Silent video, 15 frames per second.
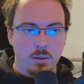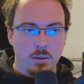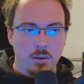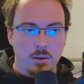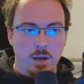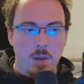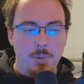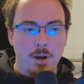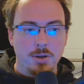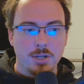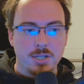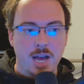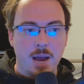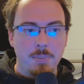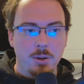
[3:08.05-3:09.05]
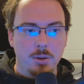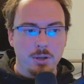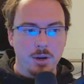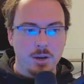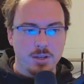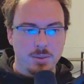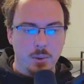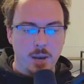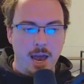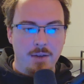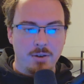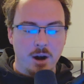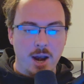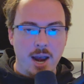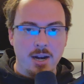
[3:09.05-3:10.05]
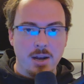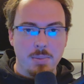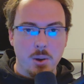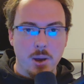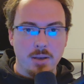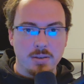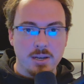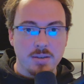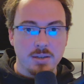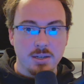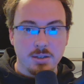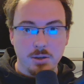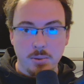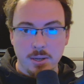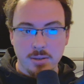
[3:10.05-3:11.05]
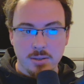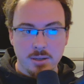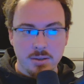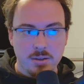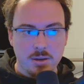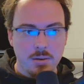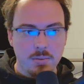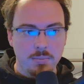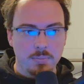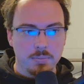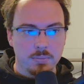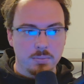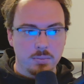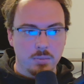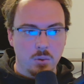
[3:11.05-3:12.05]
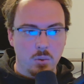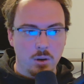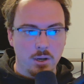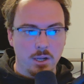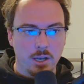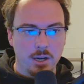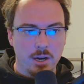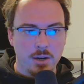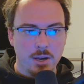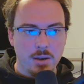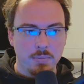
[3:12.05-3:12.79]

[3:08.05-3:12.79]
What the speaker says: Up here at the top, you'll notice we have our AWS EC2 instance here. We'll click on it.